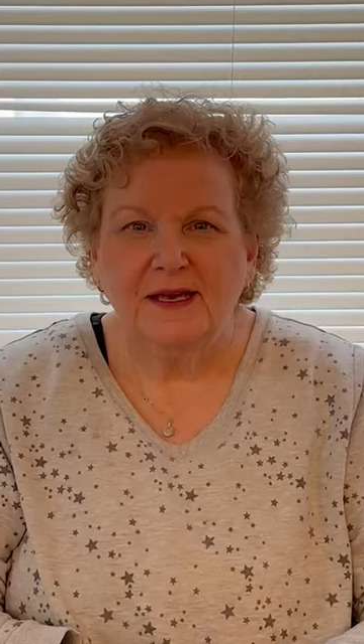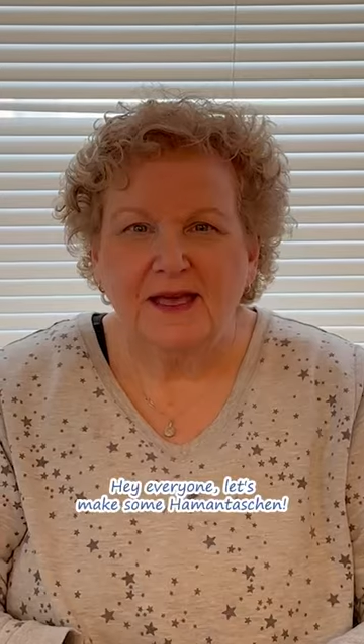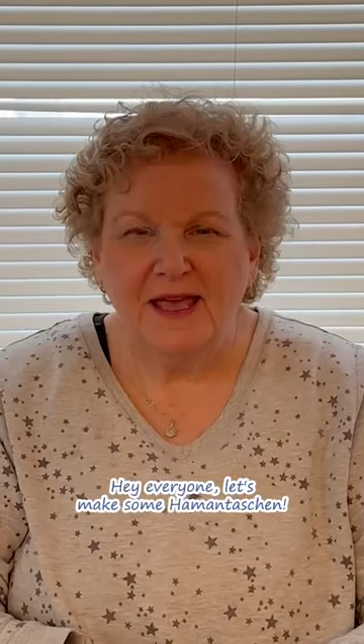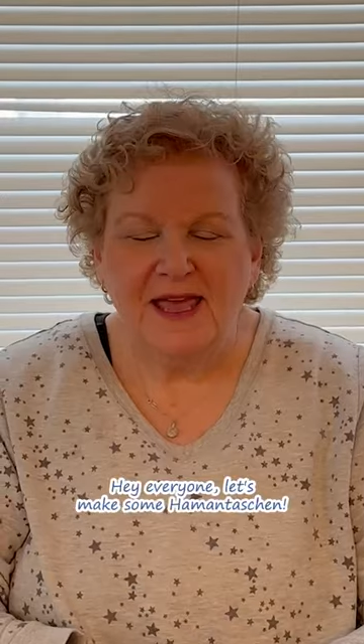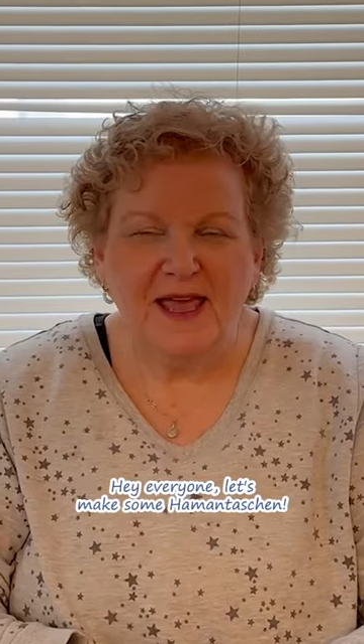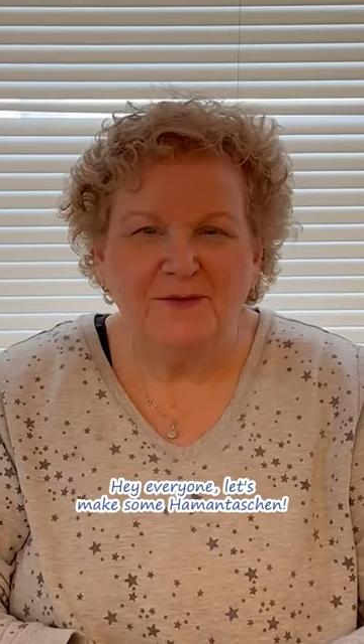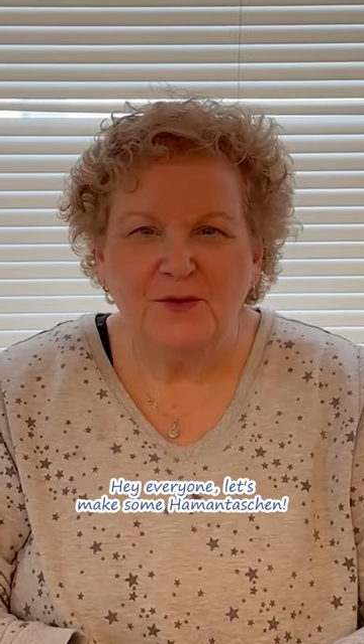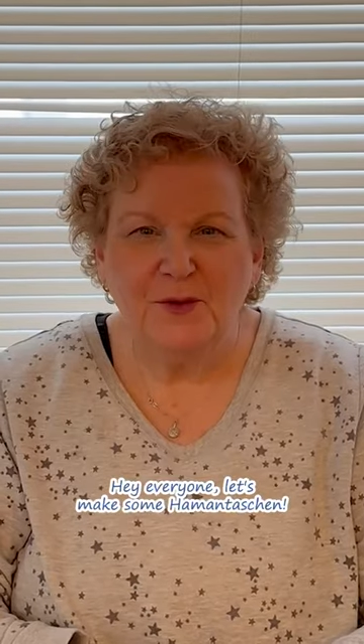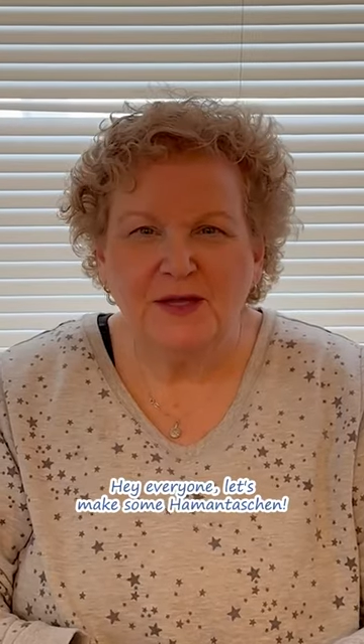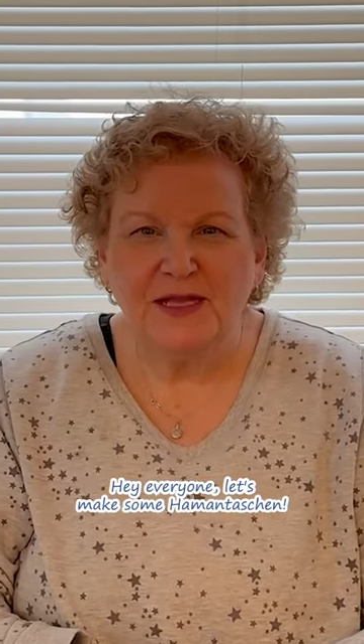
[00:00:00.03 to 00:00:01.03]
Hey
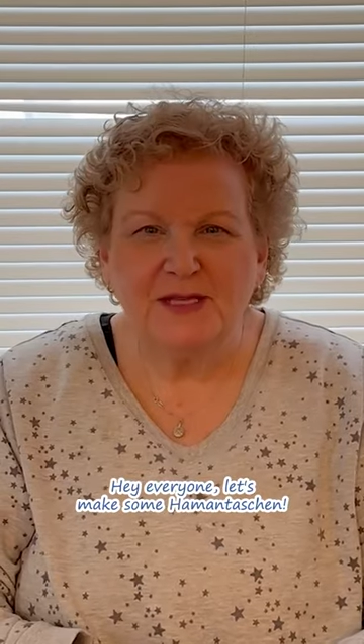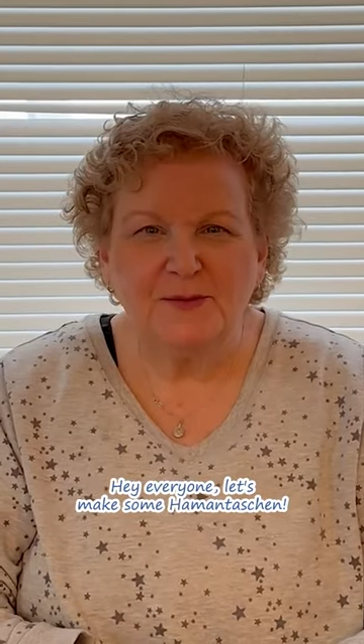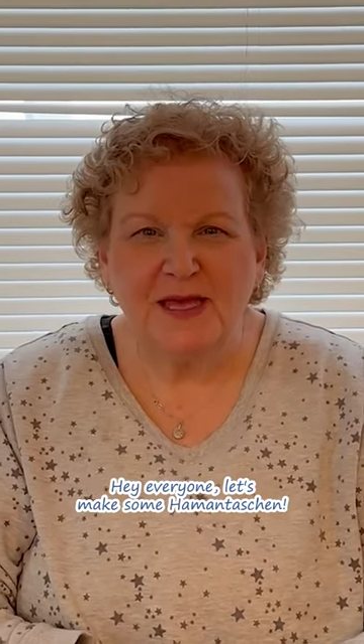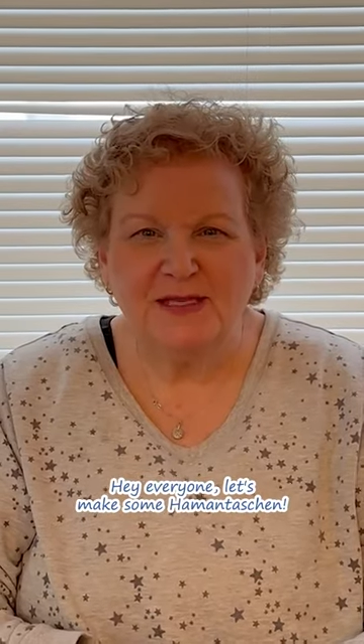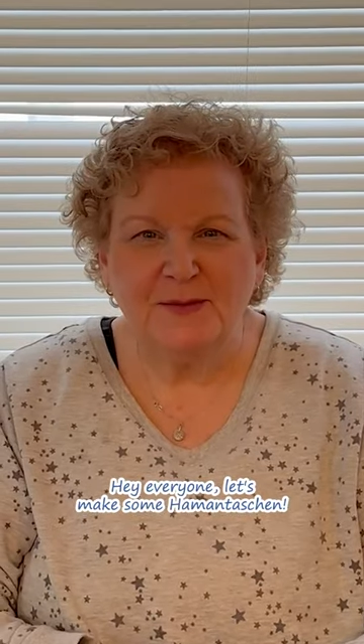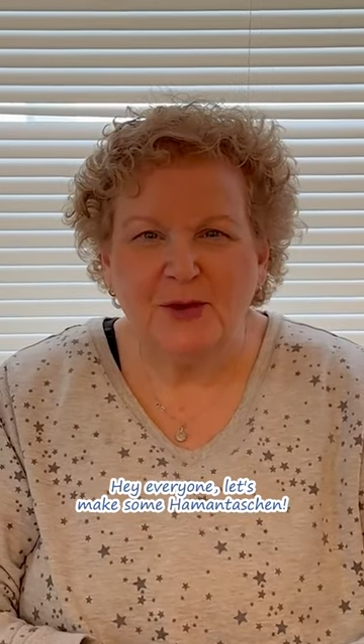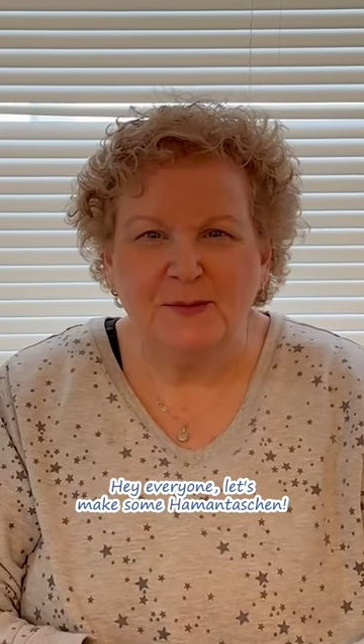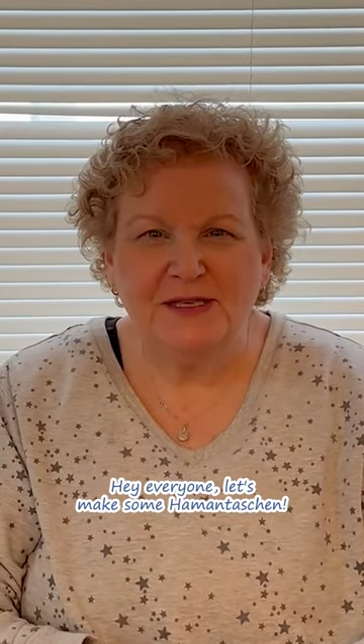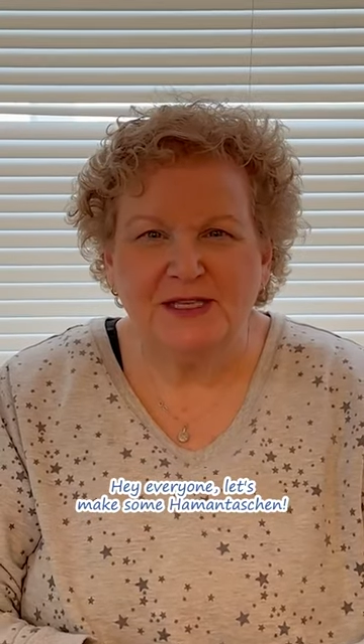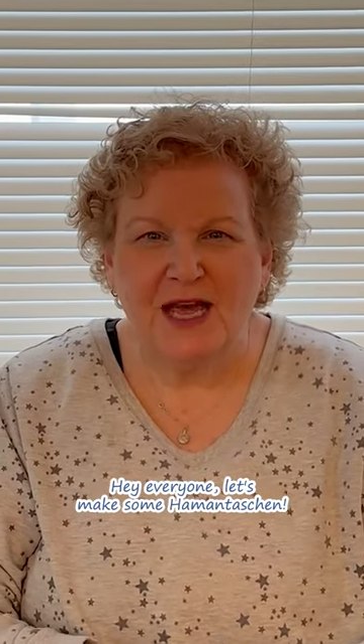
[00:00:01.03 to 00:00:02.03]
everyone, let's make some
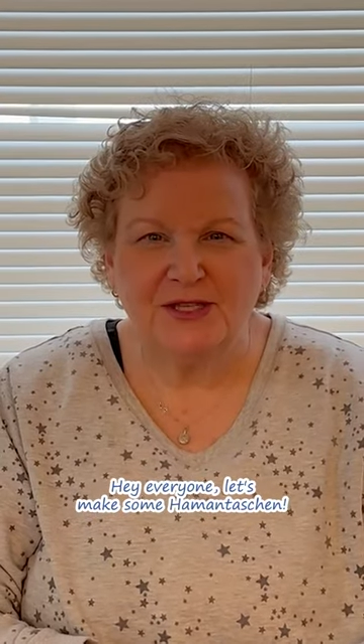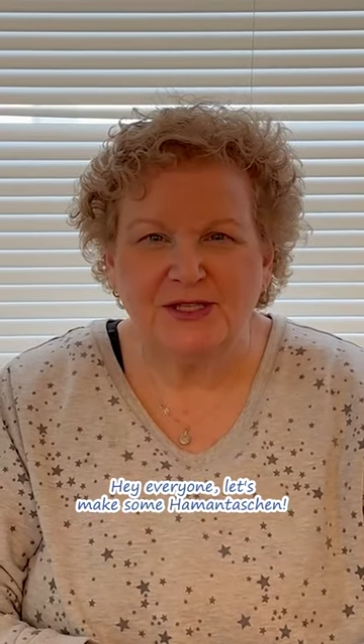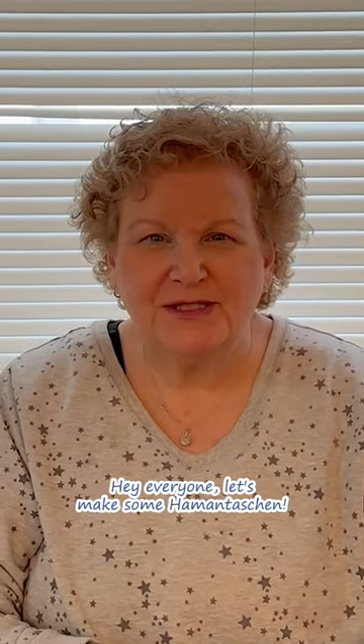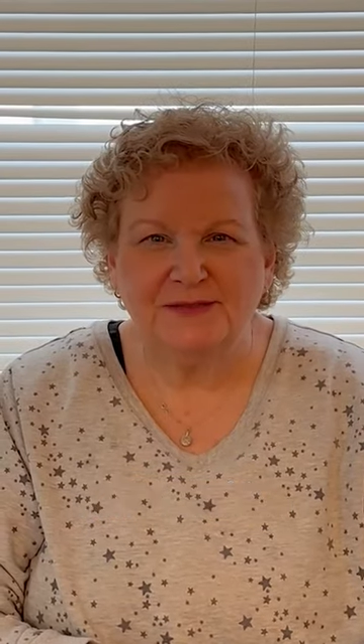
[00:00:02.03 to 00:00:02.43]
hamantaschen.